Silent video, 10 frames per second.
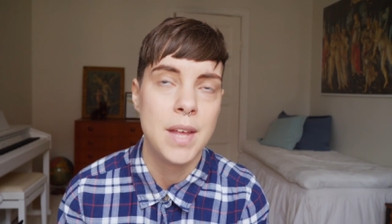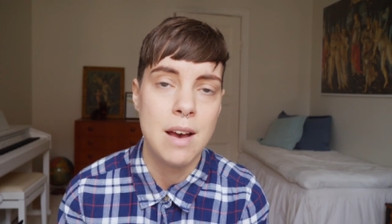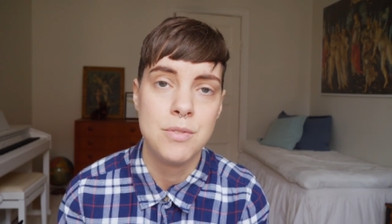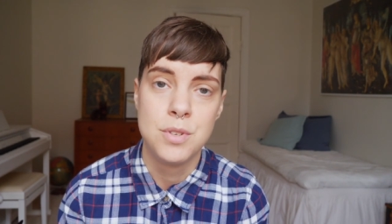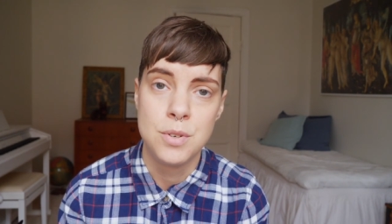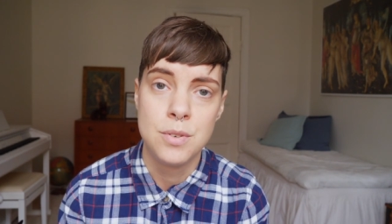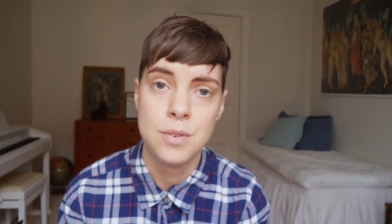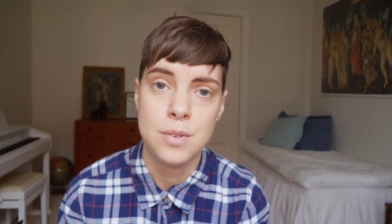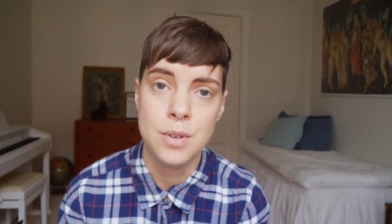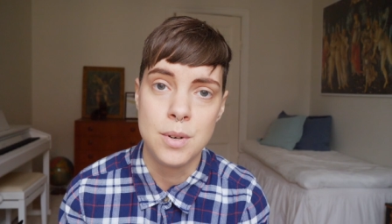
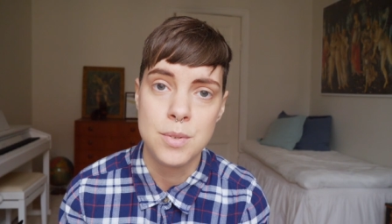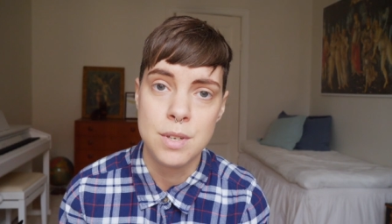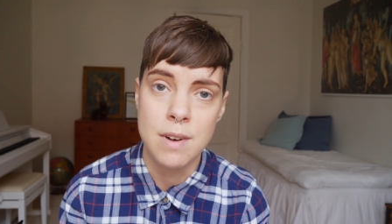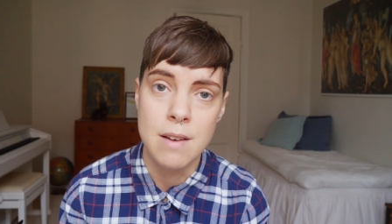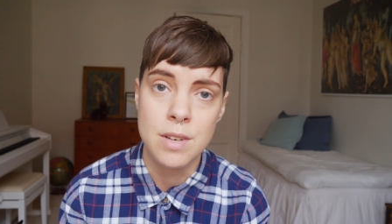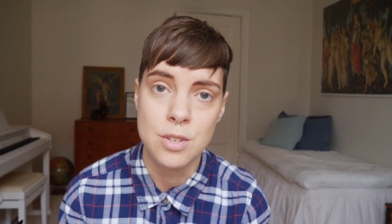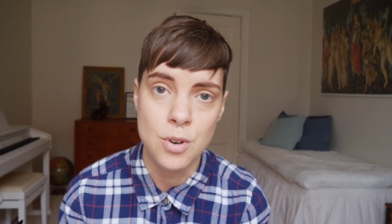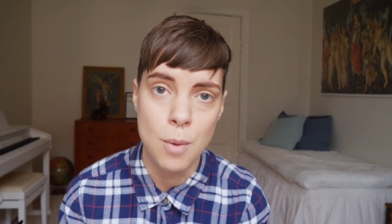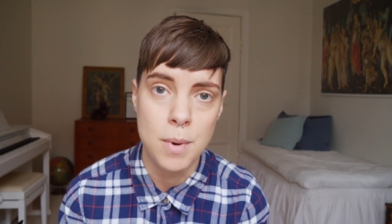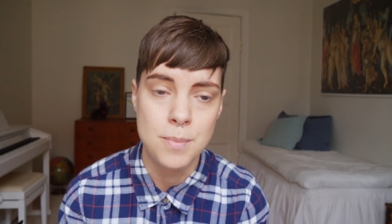after, you know, surviving
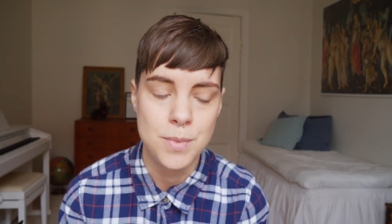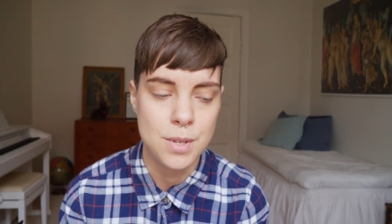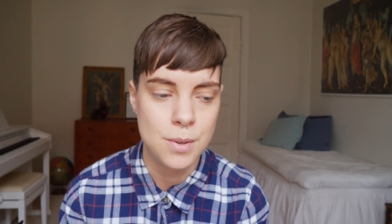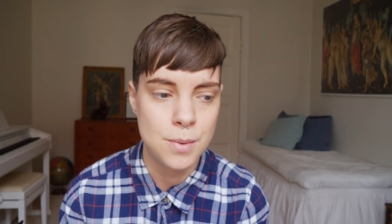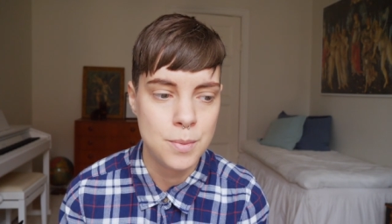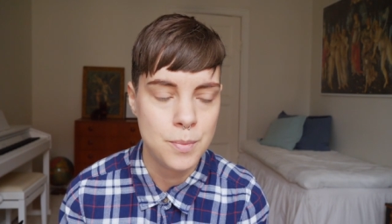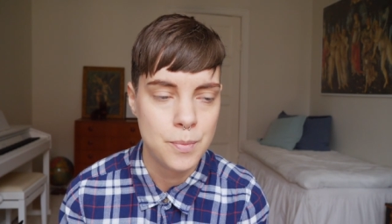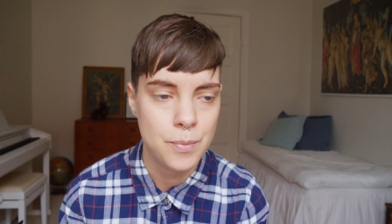trauma. So